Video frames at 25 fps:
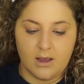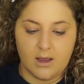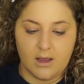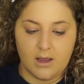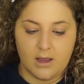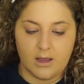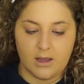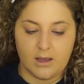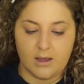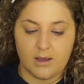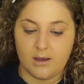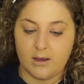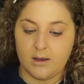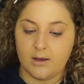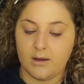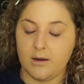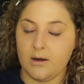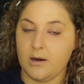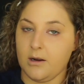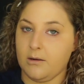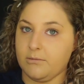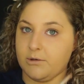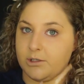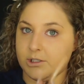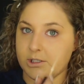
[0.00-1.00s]
And
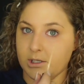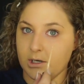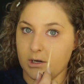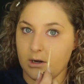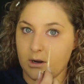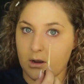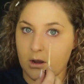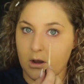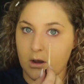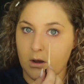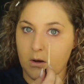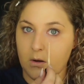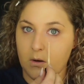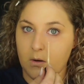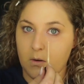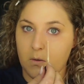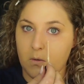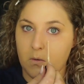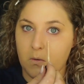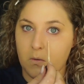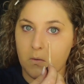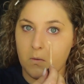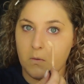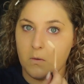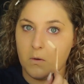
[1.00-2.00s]
I'm just gonna
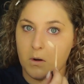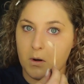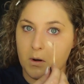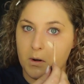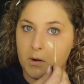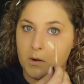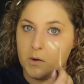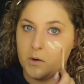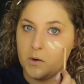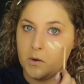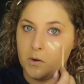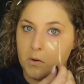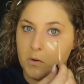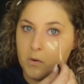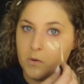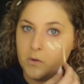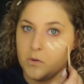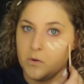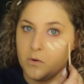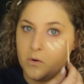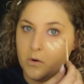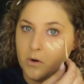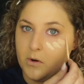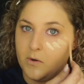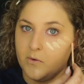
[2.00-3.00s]
go 1, 2,
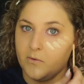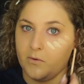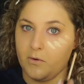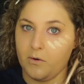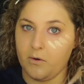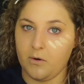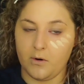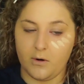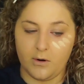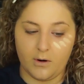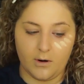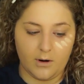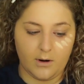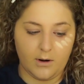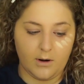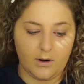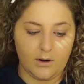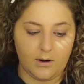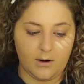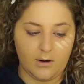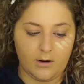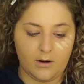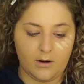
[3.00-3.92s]
3, 4,